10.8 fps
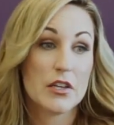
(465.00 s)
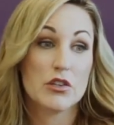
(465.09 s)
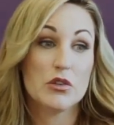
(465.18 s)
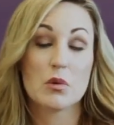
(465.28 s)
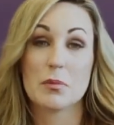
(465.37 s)

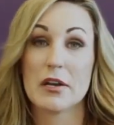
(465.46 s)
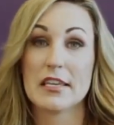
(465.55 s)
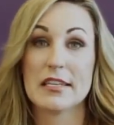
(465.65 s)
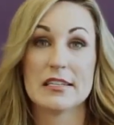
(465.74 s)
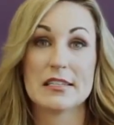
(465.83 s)
you were
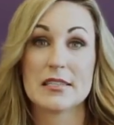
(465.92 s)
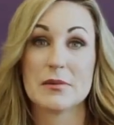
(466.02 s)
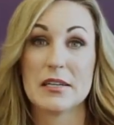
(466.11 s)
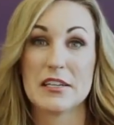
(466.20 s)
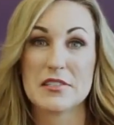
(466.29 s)
breaking into
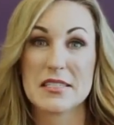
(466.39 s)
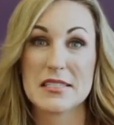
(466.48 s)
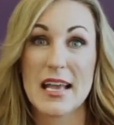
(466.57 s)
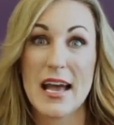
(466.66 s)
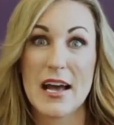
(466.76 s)
someone
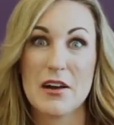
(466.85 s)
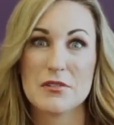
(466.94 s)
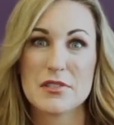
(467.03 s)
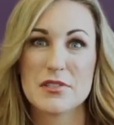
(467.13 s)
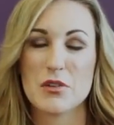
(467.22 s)
else's
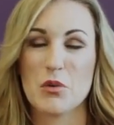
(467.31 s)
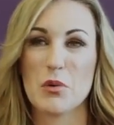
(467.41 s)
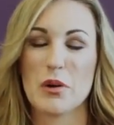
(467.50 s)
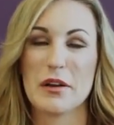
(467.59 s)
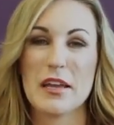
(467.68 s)
house
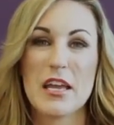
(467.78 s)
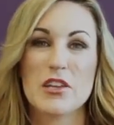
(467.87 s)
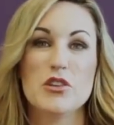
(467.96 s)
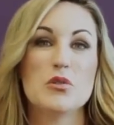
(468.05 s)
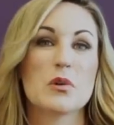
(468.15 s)
or
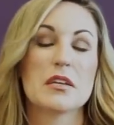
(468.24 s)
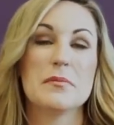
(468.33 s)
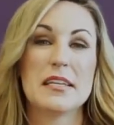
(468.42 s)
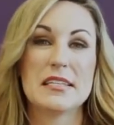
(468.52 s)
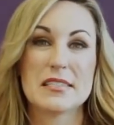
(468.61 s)
you were
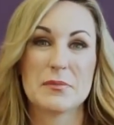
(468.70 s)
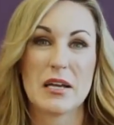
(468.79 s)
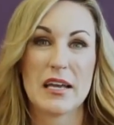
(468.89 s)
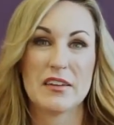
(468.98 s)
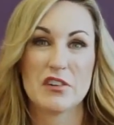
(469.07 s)
committing some
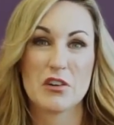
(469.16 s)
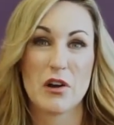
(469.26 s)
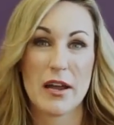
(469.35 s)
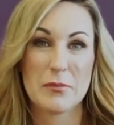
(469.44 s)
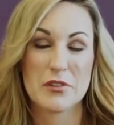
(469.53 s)
kind of
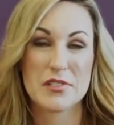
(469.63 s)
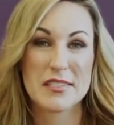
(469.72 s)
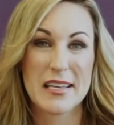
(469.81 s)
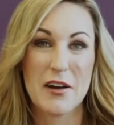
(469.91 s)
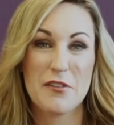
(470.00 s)
crime
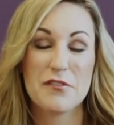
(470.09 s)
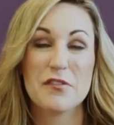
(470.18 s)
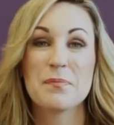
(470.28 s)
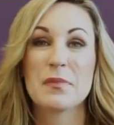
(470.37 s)
yourself,